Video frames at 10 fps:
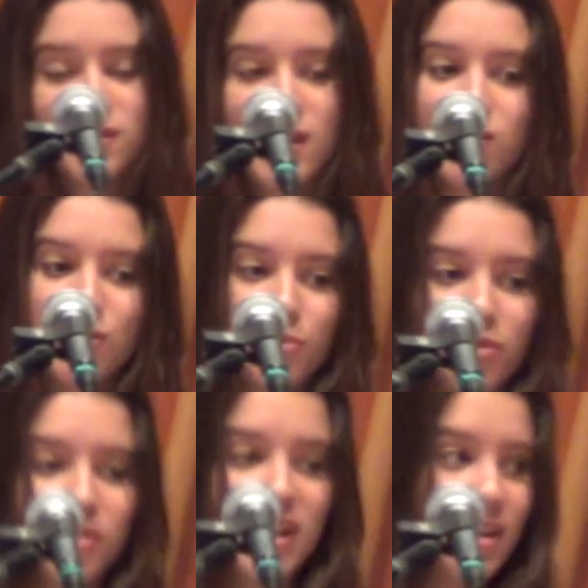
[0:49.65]
us, as you
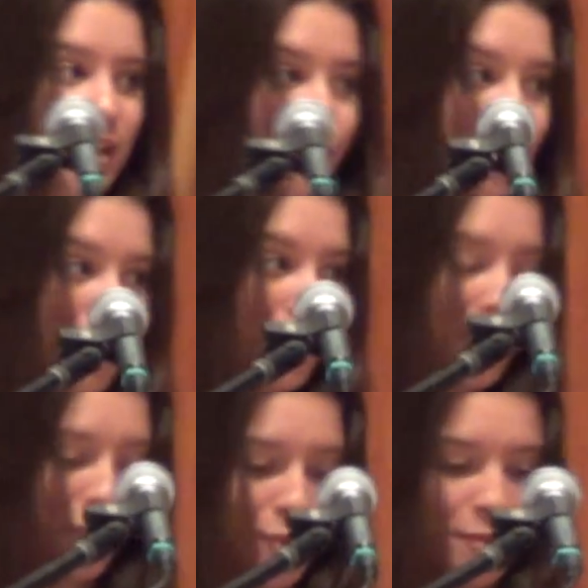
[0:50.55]
will no doubt hear
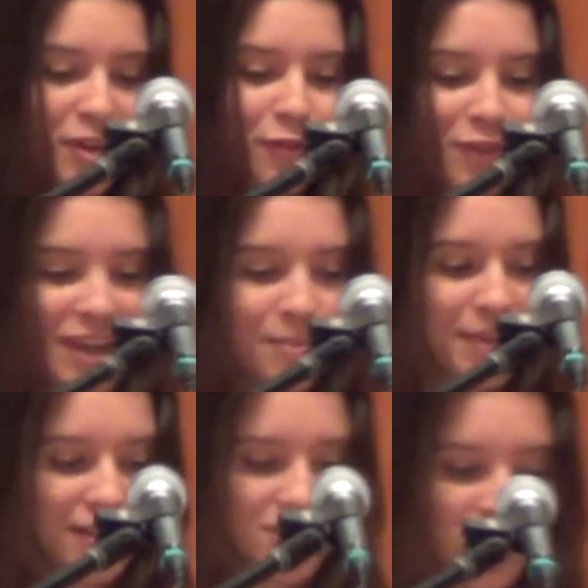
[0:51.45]
from Emil for the
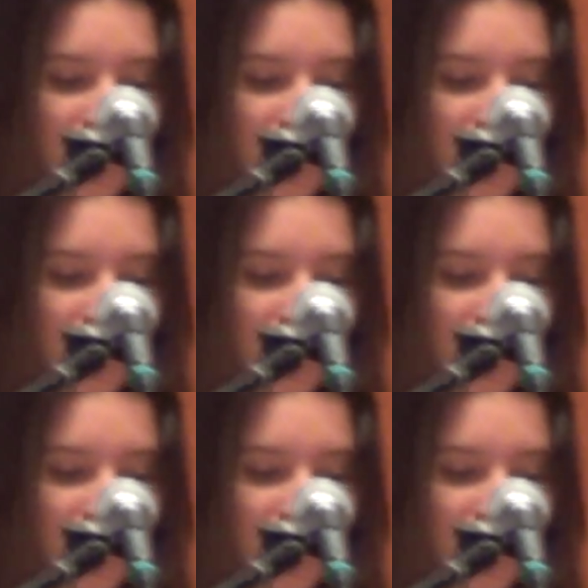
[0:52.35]
inbound